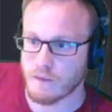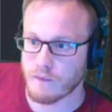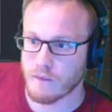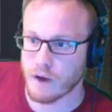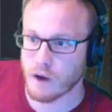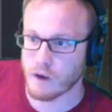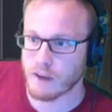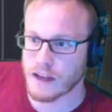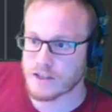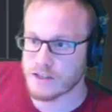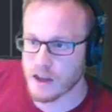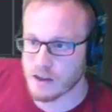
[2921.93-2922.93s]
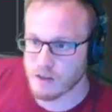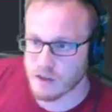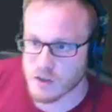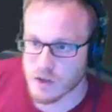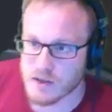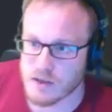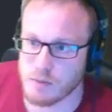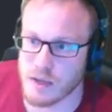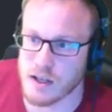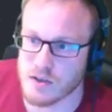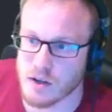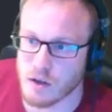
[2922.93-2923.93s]
Oh, and that's the other interesting
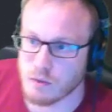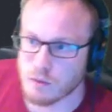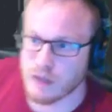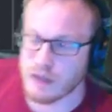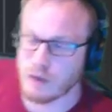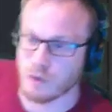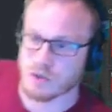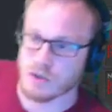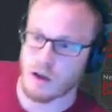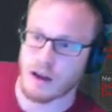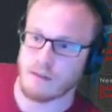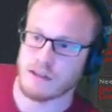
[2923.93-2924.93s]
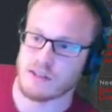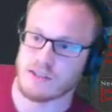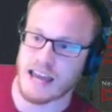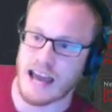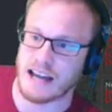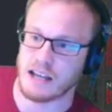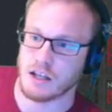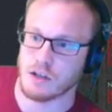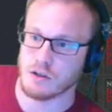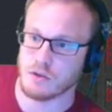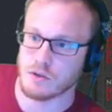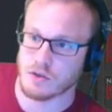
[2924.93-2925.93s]
bit. So we also have these can
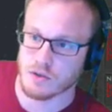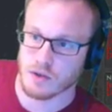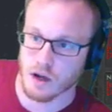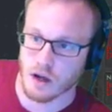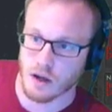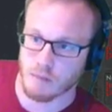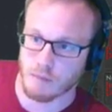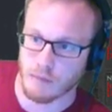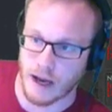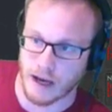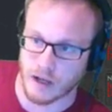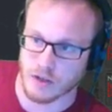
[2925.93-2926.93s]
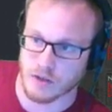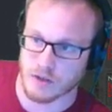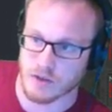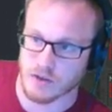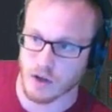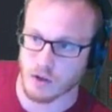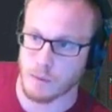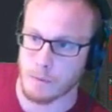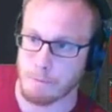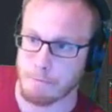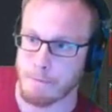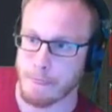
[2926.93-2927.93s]
use actions. So
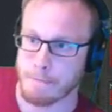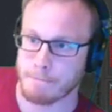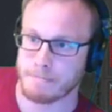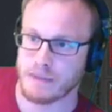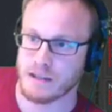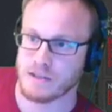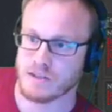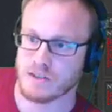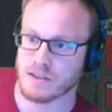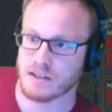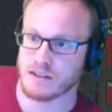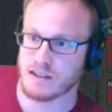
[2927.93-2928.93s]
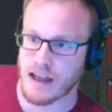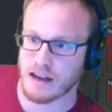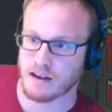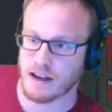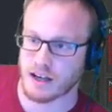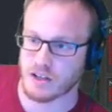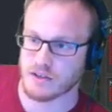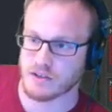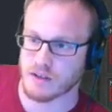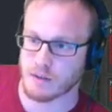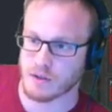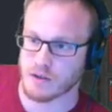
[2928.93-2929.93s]
these are standard actions
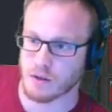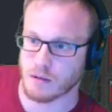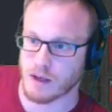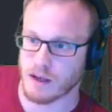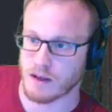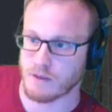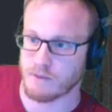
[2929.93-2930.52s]
up the top here,